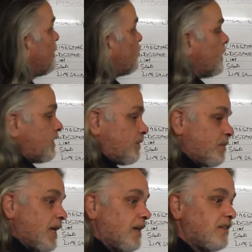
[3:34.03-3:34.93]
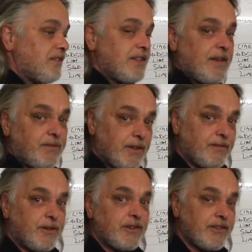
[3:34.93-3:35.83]
which means that for the
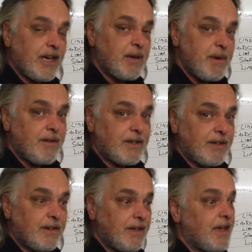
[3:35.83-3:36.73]
first time ever,